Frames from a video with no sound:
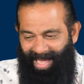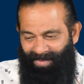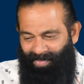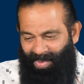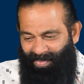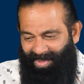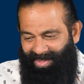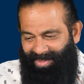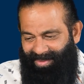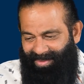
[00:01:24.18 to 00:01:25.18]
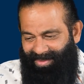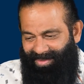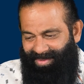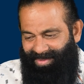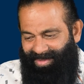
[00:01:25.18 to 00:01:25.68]
and people
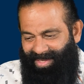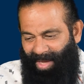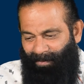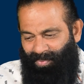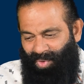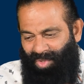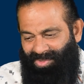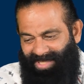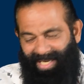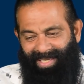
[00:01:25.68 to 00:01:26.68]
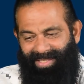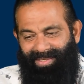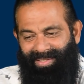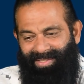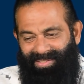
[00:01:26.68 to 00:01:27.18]
kept on
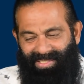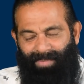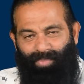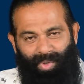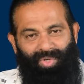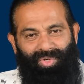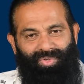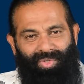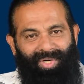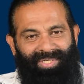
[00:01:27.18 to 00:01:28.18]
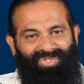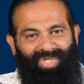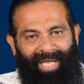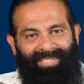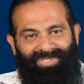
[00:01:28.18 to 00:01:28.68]
telling the borrowed knowledge
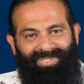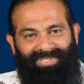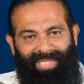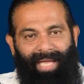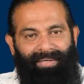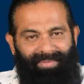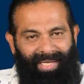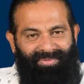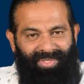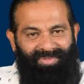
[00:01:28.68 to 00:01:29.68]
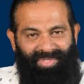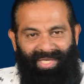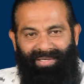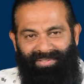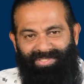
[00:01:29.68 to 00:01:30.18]
answers, and they think
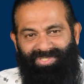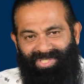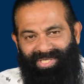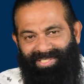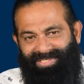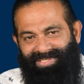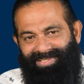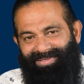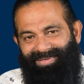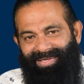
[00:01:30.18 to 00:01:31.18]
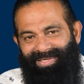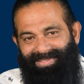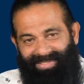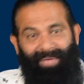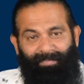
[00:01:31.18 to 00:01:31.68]
they are literate.
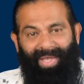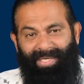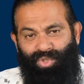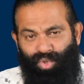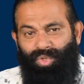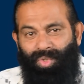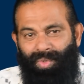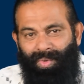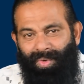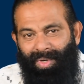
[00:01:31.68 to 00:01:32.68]
They are made to